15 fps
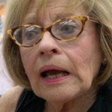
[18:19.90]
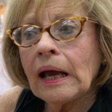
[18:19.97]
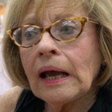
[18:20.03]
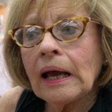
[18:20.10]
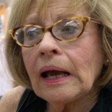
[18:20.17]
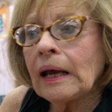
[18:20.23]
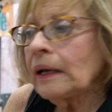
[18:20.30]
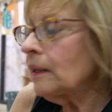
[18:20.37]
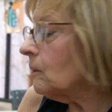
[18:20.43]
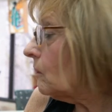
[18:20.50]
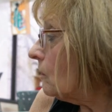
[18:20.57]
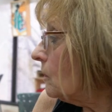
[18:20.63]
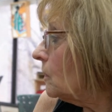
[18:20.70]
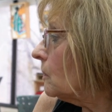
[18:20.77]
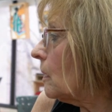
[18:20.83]

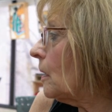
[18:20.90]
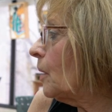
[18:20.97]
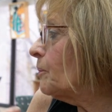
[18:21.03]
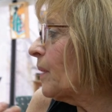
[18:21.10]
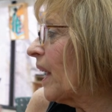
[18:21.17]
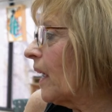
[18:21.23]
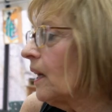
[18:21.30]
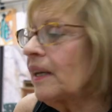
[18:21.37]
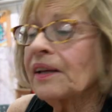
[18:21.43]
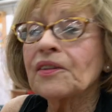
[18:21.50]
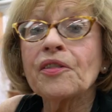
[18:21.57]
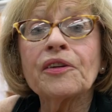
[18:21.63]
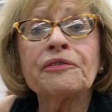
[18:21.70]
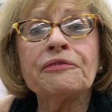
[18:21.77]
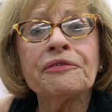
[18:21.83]
and I'm getting
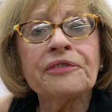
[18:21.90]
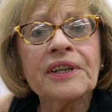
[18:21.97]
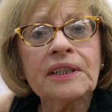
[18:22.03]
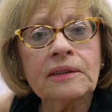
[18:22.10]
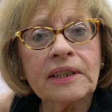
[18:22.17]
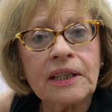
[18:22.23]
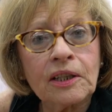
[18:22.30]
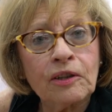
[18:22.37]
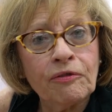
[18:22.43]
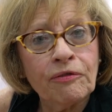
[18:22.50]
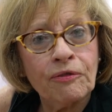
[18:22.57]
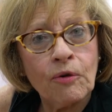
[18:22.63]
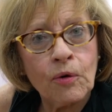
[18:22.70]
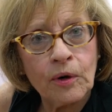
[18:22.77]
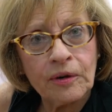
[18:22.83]
the feeling
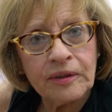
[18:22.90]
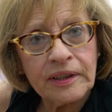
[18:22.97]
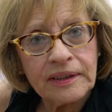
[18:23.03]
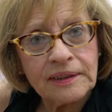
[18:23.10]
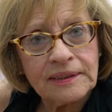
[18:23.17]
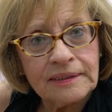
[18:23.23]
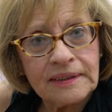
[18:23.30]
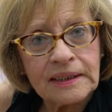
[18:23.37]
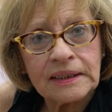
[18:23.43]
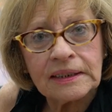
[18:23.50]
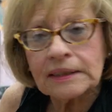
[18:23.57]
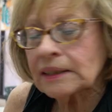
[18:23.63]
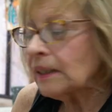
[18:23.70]
for it.